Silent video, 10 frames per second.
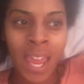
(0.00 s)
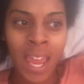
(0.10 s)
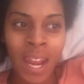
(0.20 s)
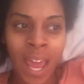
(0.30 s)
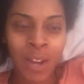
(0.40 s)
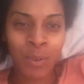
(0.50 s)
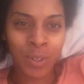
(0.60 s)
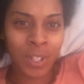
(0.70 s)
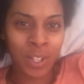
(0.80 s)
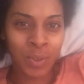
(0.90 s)
And I don't
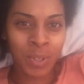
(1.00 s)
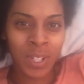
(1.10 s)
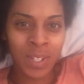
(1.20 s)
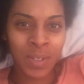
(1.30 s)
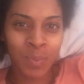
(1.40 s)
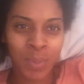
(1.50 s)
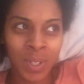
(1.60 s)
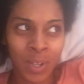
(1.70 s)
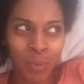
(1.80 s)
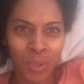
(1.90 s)
think you need to
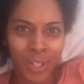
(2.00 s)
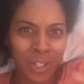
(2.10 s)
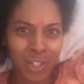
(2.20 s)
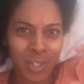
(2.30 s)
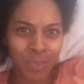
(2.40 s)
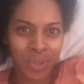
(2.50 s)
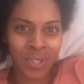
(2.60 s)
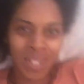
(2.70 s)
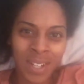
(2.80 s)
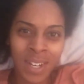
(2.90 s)
be a religious
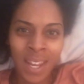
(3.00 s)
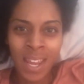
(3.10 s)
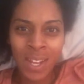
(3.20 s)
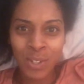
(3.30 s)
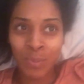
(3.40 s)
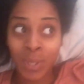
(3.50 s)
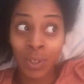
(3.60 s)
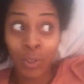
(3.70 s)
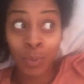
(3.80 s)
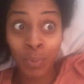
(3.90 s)
person to be a
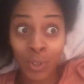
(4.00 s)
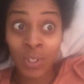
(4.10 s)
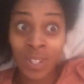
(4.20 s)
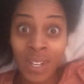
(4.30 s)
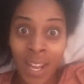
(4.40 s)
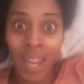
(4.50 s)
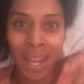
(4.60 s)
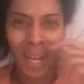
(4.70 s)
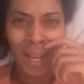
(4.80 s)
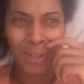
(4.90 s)
good person.
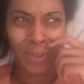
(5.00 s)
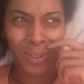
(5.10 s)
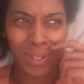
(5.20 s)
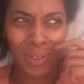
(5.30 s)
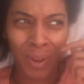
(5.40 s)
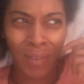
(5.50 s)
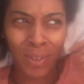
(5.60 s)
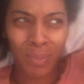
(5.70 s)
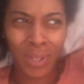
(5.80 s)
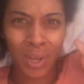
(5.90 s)
And I don't think you have
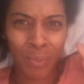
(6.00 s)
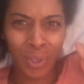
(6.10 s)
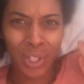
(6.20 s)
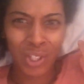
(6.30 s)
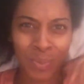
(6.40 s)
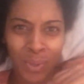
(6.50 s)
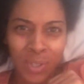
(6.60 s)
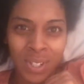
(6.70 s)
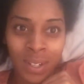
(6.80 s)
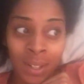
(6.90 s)
to be a religious
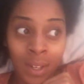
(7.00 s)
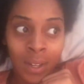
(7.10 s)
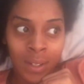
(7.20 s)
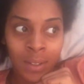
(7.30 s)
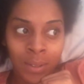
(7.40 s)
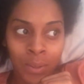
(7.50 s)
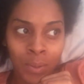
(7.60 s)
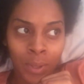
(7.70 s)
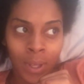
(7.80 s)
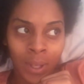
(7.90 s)
person
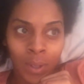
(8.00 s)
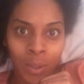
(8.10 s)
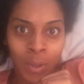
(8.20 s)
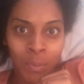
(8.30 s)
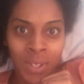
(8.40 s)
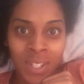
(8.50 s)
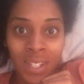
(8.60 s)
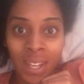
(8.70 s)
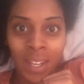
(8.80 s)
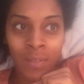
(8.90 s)
to like be
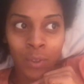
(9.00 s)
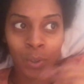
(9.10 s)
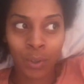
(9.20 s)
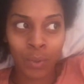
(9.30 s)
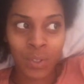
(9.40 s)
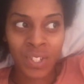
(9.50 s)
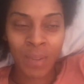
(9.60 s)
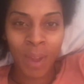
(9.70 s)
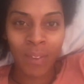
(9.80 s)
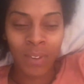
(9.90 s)
saved or go to some
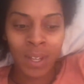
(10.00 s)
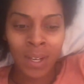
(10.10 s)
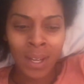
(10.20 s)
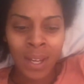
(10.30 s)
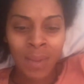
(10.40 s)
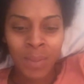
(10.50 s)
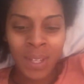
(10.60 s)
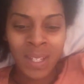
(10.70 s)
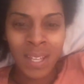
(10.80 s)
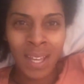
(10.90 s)
heaven,
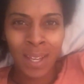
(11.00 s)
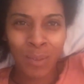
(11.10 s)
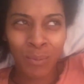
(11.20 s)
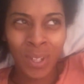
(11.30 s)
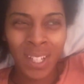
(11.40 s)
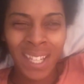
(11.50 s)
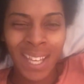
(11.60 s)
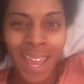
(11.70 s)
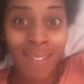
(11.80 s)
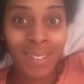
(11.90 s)
because like really
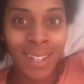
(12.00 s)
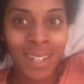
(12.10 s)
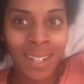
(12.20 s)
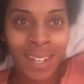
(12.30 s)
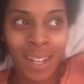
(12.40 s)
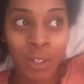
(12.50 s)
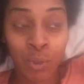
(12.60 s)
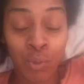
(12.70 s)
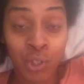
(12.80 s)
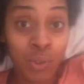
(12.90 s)
heaven, like
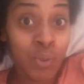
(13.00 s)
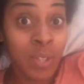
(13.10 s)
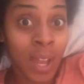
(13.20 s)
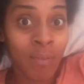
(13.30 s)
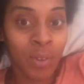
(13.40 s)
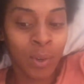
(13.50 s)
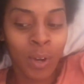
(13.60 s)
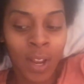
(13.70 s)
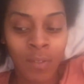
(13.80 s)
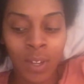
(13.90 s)
do Jews have their own
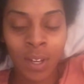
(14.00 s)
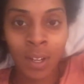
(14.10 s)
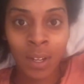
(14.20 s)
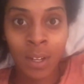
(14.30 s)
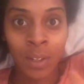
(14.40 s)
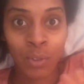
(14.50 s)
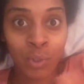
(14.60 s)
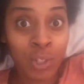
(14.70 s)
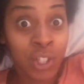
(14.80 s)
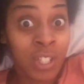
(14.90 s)
heaven? Do
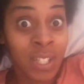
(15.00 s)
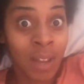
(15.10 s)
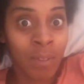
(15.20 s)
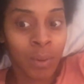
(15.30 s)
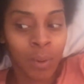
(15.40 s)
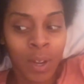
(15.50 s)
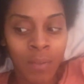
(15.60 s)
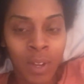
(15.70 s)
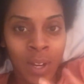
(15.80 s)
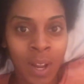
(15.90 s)
Christians have their own
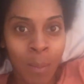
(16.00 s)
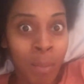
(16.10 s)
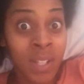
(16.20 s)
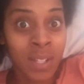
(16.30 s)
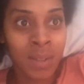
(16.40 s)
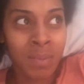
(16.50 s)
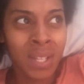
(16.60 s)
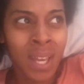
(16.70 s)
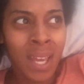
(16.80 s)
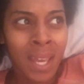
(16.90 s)
heaven? Muslims?
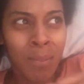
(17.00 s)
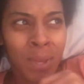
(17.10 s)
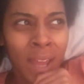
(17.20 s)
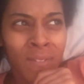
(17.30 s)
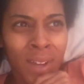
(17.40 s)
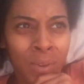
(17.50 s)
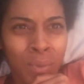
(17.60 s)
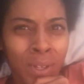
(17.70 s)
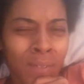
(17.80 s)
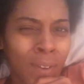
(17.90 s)
I find it
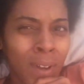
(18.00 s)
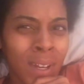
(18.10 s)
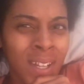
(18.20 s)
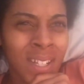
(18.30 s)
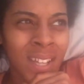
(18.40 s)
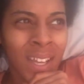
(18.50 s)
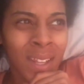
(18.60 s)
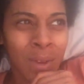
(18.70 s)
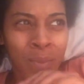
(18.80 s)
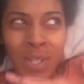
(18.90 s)
really funny because like
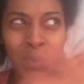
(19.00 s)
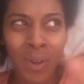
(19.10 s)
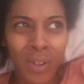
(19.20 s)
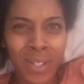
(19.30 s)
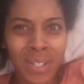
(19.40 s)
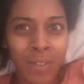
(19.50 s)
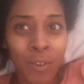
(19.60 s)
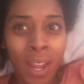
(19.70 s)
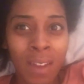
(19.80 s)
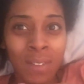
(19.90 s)
there must be all these
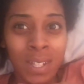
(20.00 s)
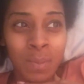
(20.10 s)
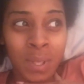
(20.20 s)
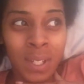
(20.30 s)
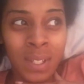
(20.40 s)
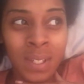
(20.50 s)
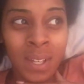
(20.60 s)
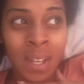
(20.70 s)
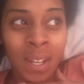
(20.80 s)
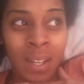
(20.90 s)
different heavens because
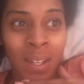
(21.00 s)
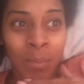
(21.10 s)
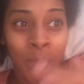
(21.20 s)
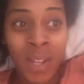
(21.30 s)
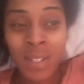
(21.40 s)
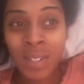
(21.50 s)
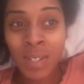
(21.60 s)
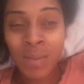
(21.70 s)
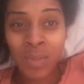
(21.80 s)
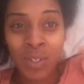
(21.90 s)

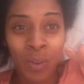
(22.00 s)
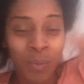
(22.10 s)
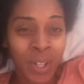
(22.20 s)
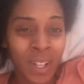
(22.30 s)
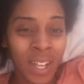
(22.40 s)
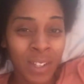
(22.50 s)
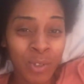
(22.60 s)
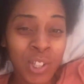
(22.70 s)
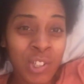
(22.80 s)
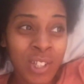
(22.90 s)
Muslims don't really like
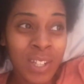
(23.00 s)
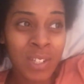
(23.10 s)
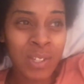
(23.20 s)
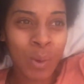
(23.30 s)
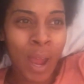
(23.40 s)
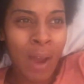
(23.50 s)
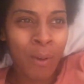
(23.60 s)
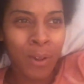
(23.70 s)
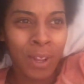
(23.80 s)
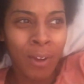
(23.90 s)
Christians, so how
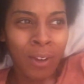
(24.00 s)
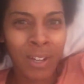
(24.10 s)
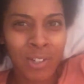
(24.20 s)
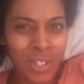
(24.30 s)
are they all going to